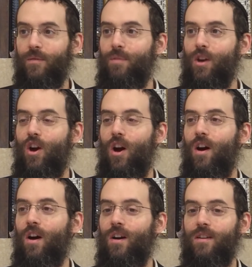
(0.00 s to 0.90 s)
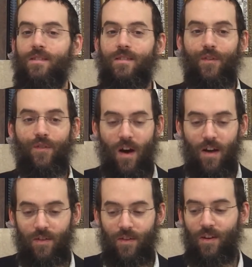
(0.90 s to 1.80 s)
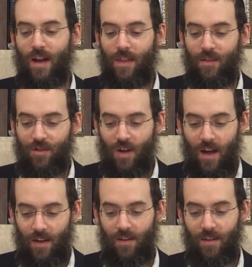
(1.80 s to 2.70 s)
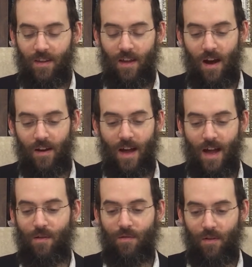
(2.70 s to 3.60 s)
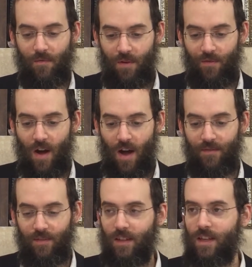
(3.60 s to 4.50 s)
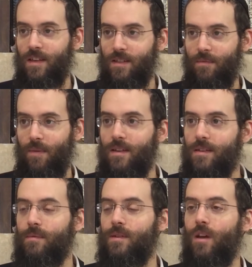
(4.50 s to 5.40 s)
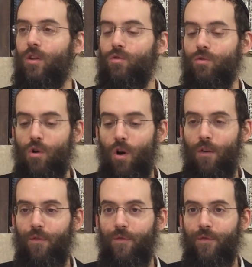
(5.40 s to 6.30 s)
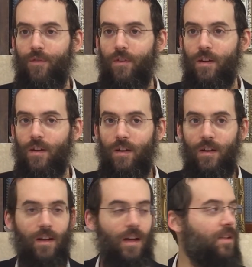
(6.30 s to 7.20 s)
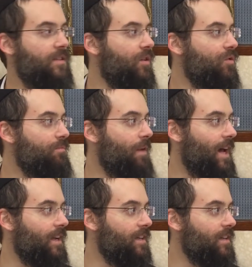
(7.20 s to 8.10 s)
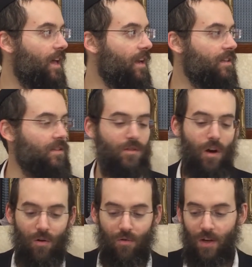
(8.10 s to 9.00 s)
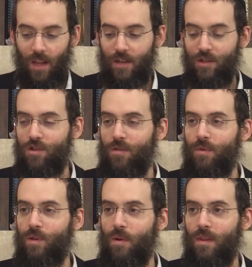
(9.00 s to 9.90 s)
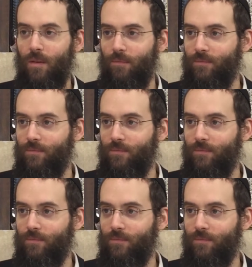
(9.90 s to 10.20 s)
Because the father and the child are now revived in Tchiyas HaMesim. It's a new guf, it's a new body, and there's no relationship between them.